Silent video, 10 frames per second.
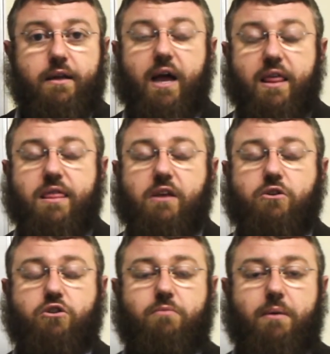I think
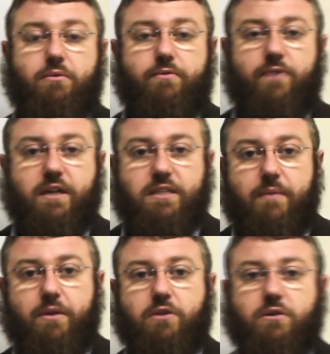you should be able to find
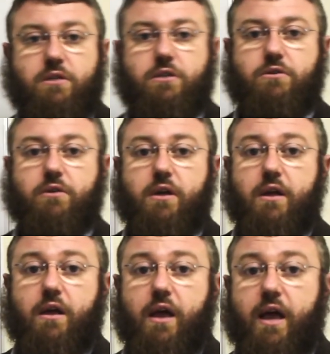somebody to assist you.
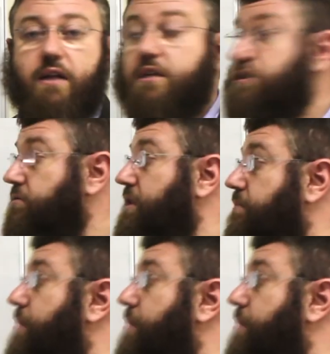And it's a really